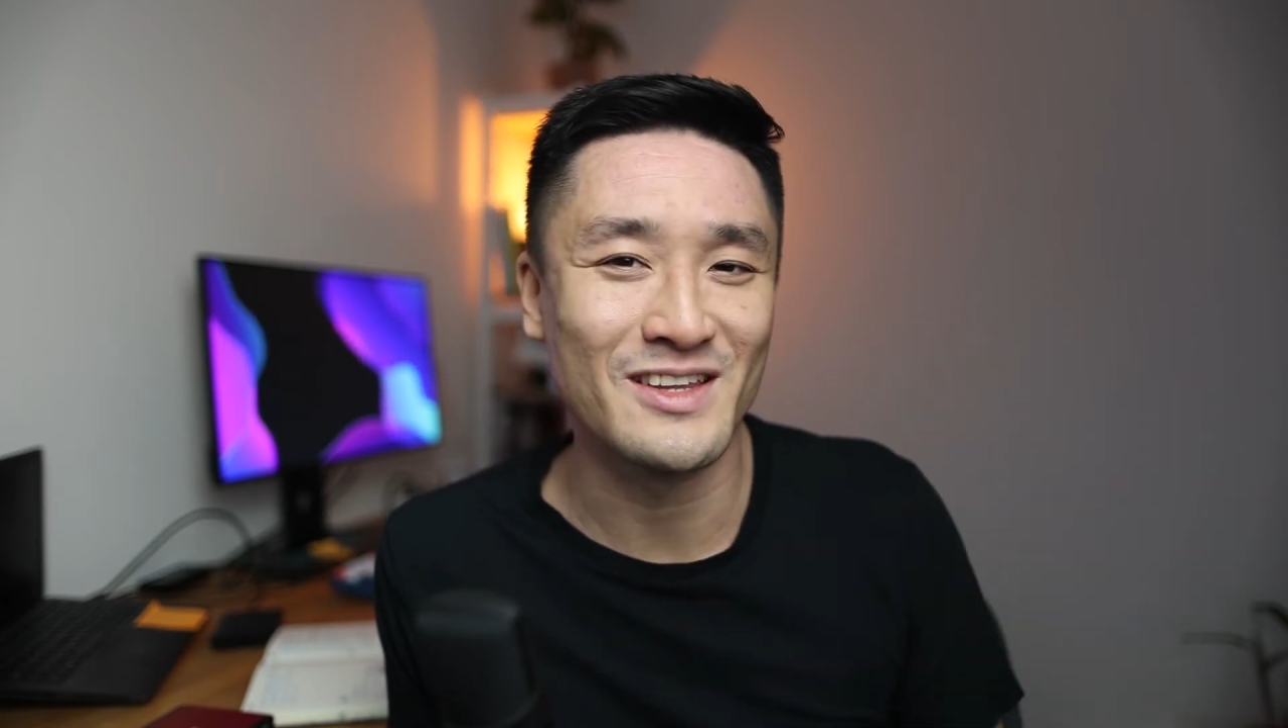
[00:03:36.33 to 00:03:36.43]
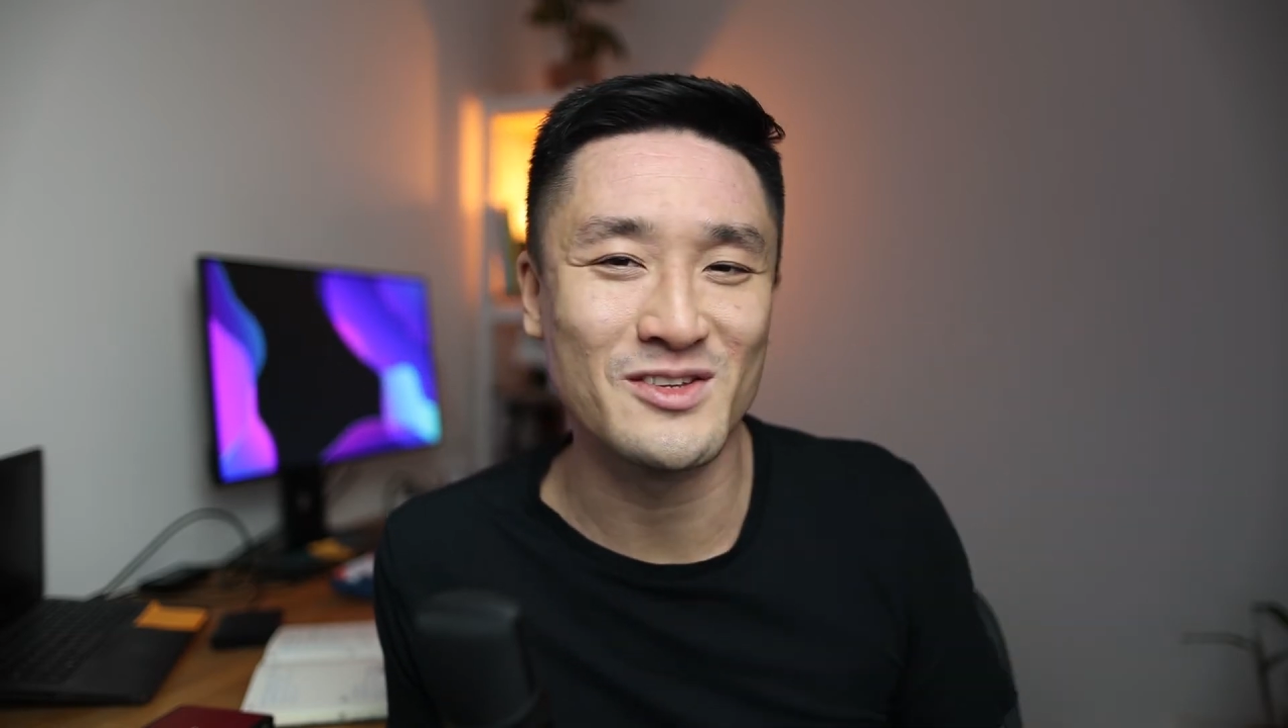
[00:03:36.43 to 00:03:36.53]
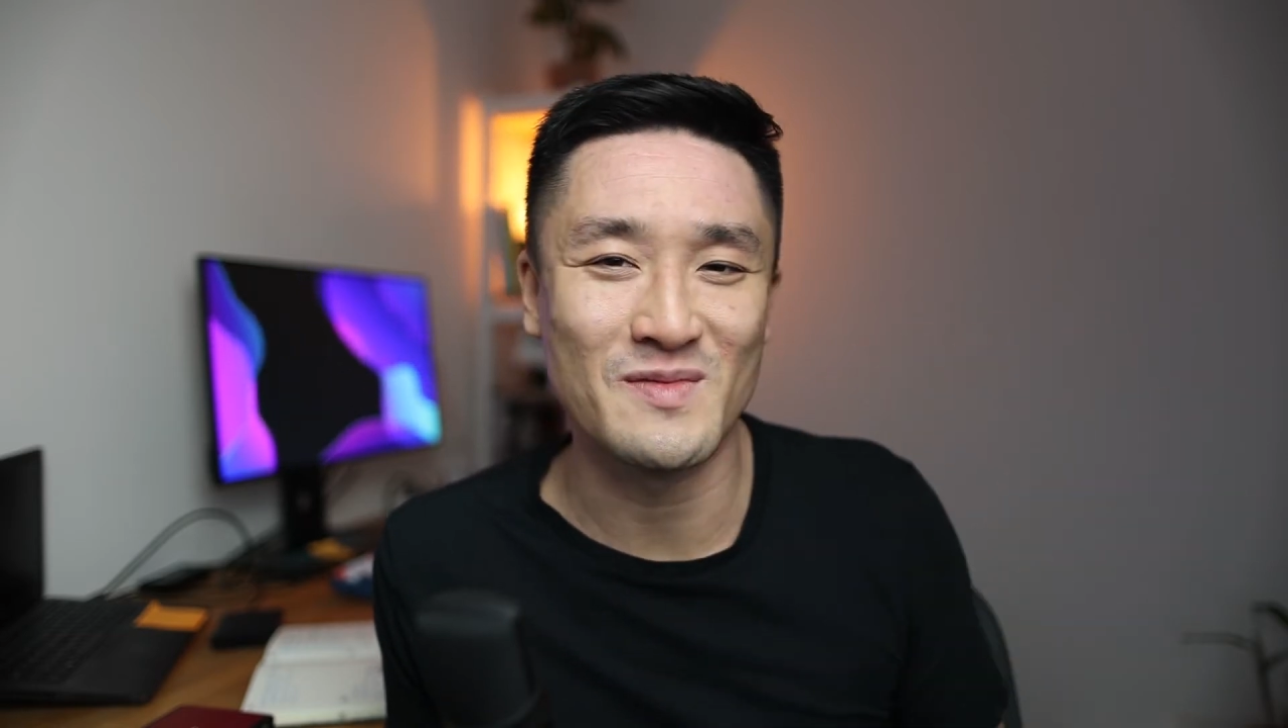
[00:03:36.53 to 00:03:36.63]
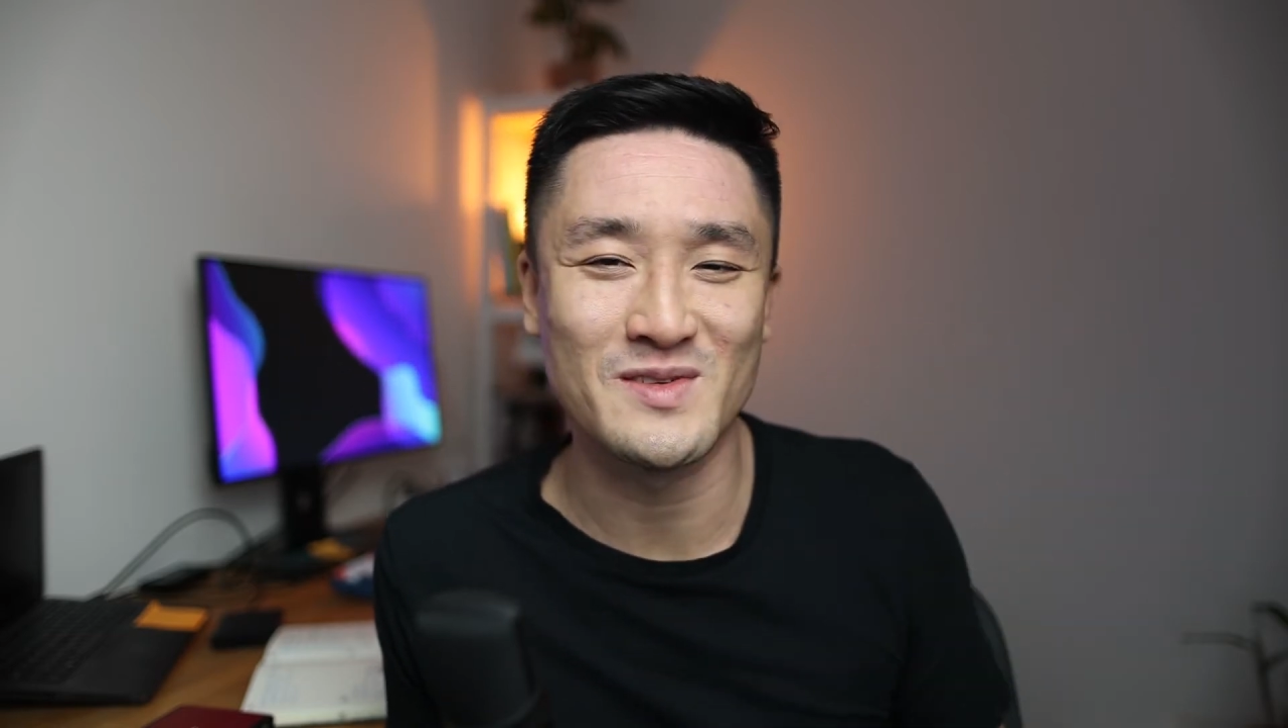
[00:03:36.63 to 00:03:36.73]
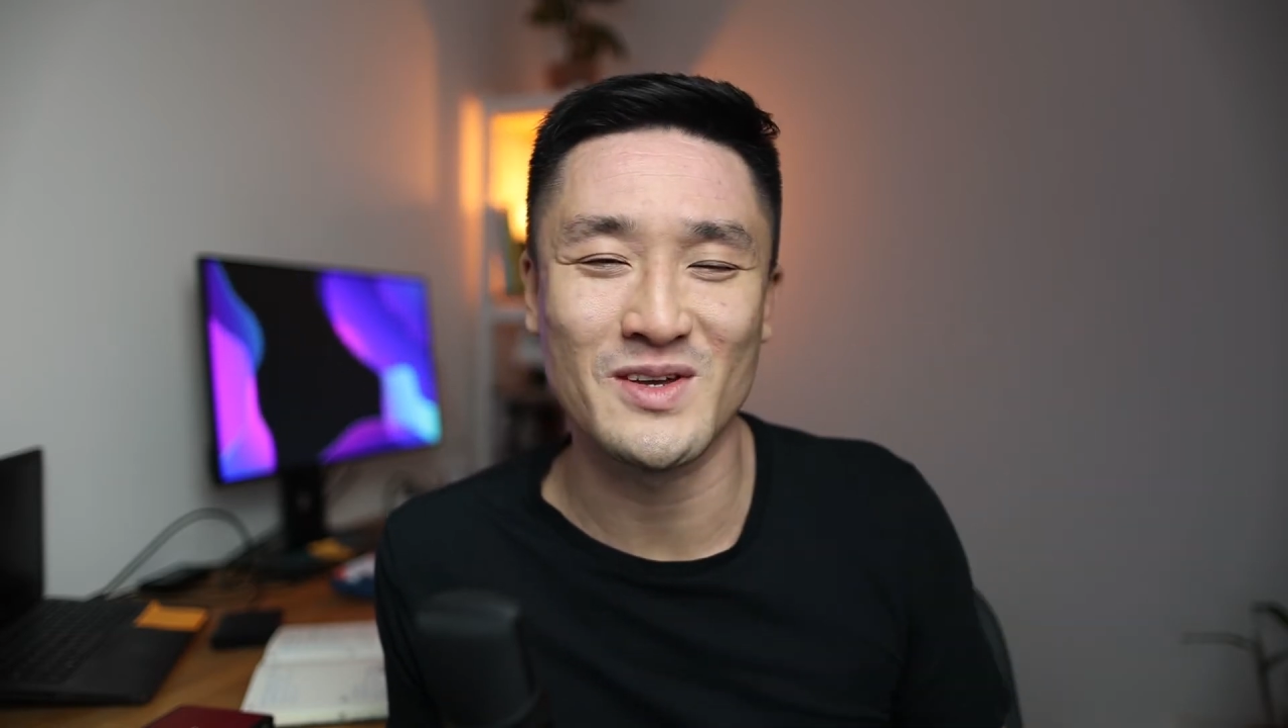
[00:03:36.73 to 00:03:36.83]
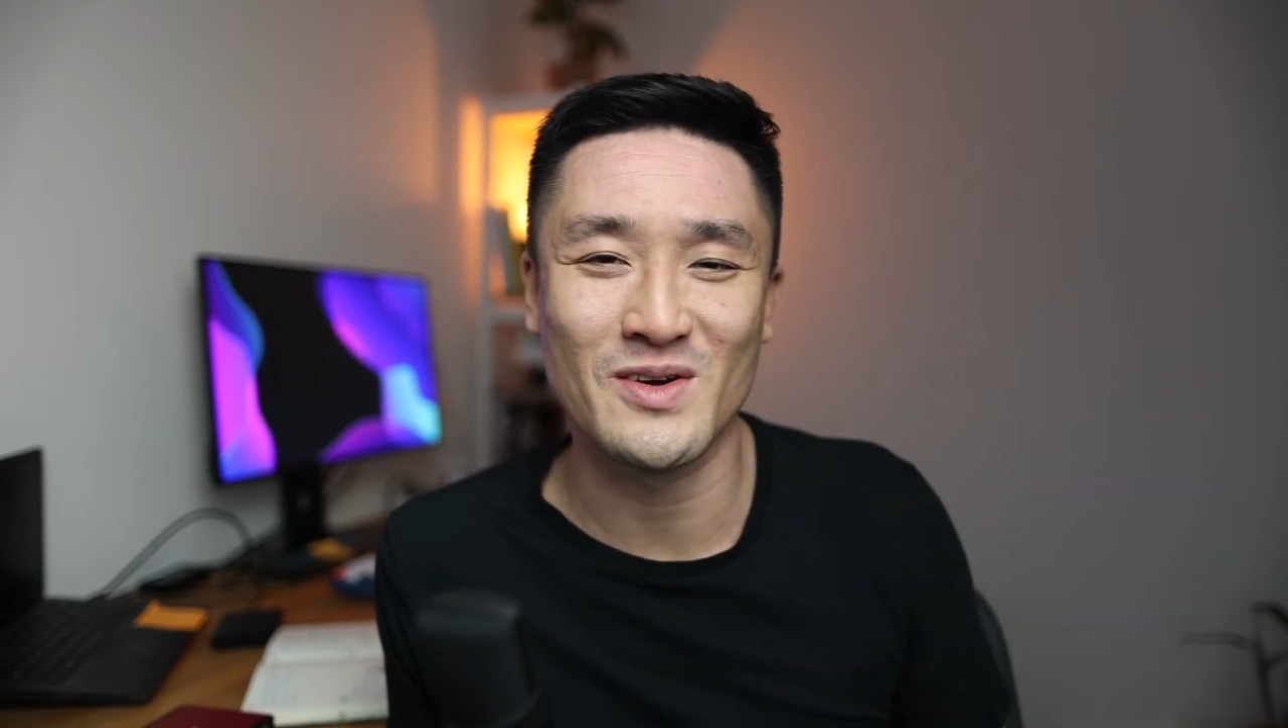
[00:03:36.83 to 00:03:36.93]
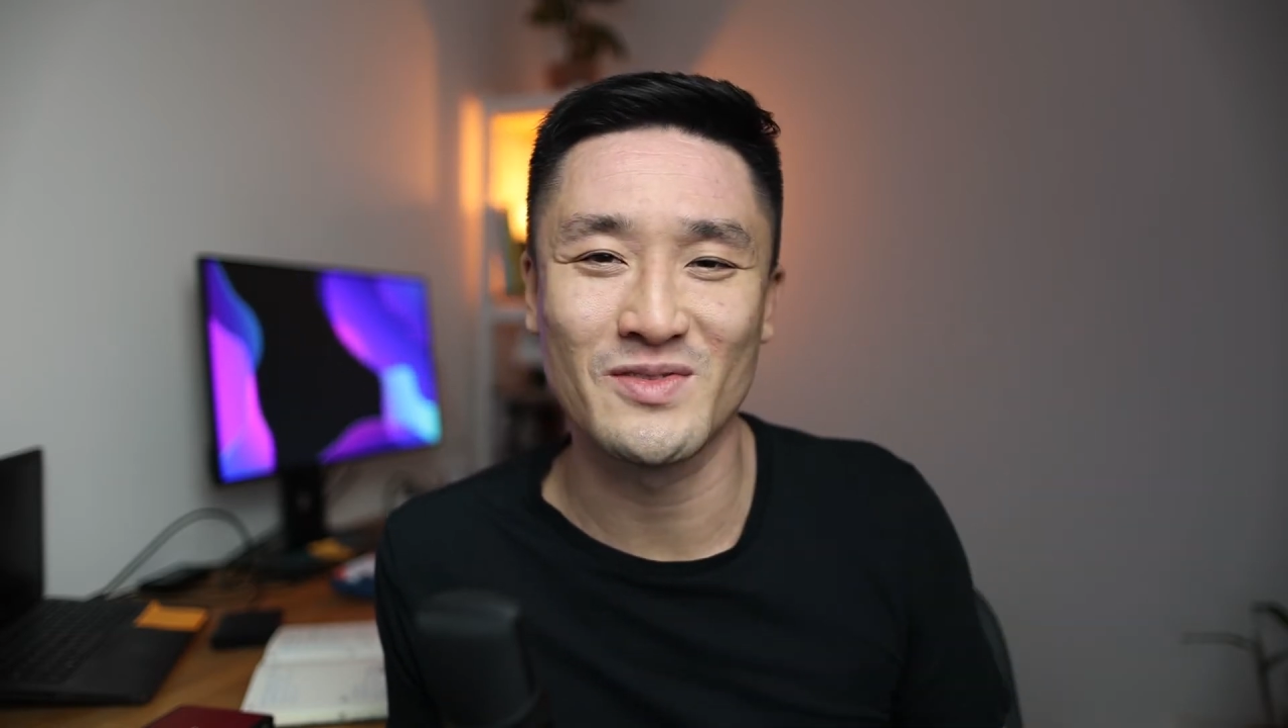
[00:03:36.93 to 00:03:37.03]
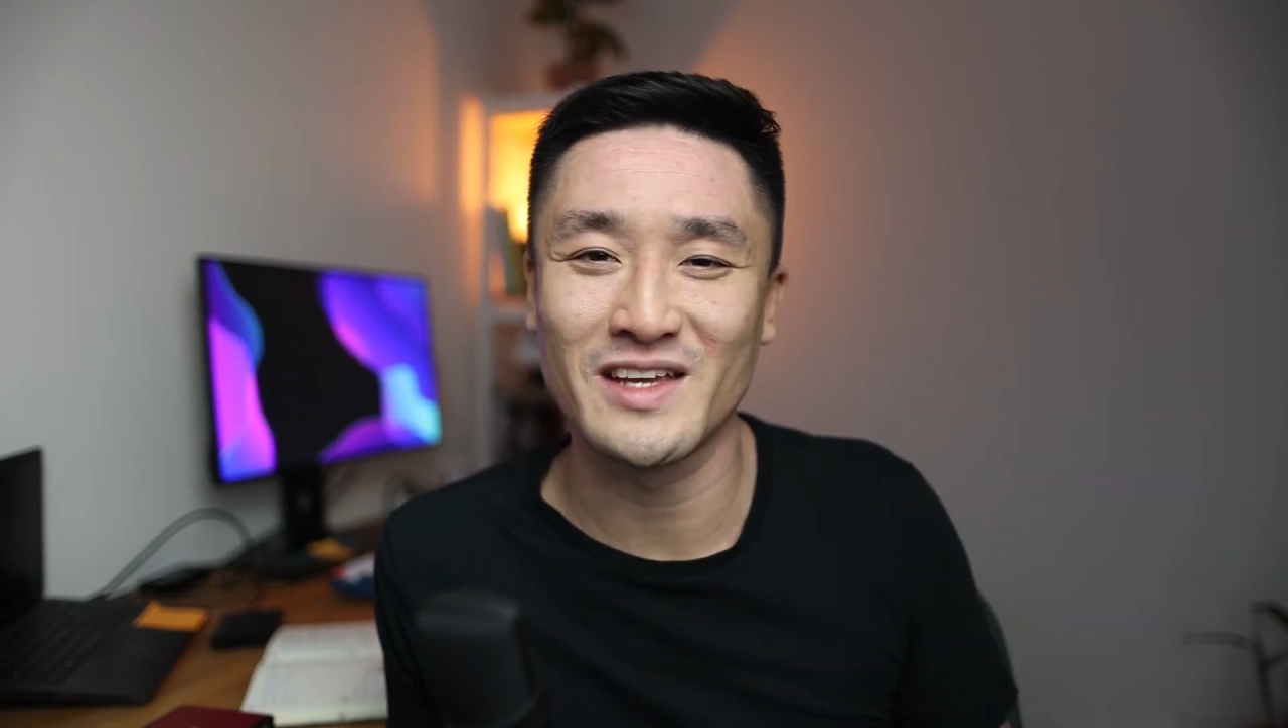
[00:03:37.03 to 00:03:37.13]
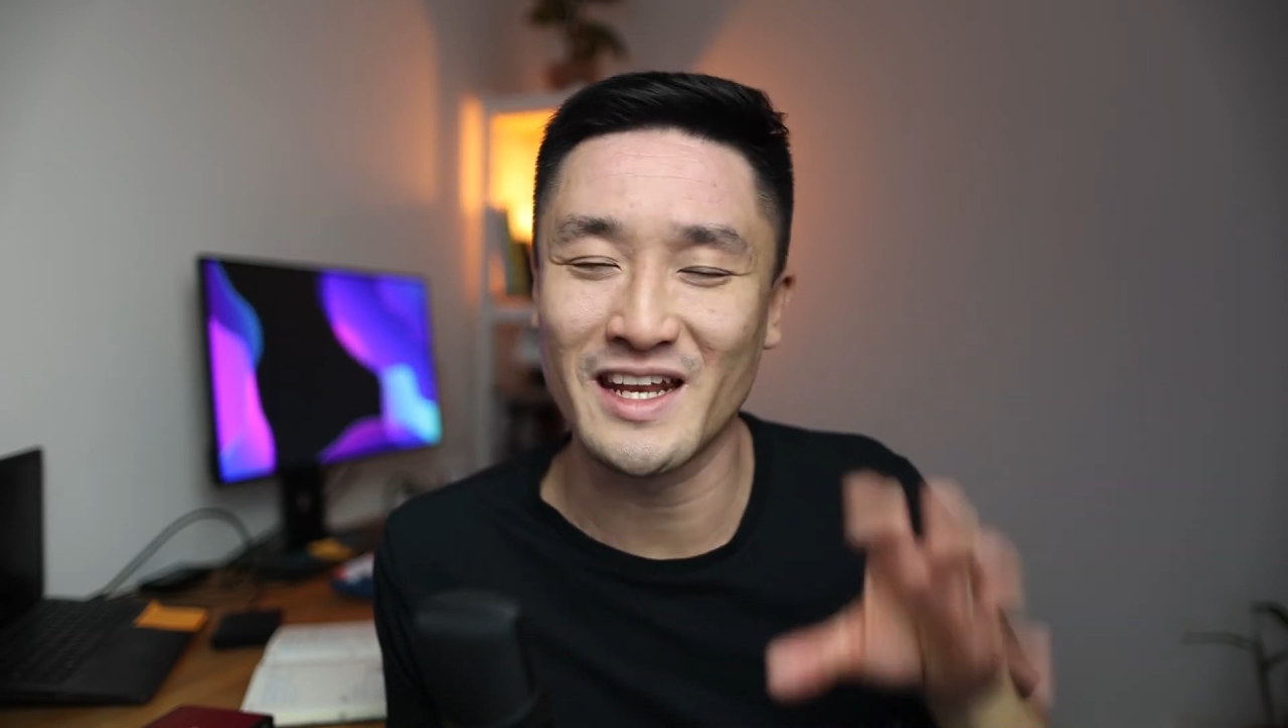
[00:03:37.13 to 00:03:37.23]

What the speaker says: in terms of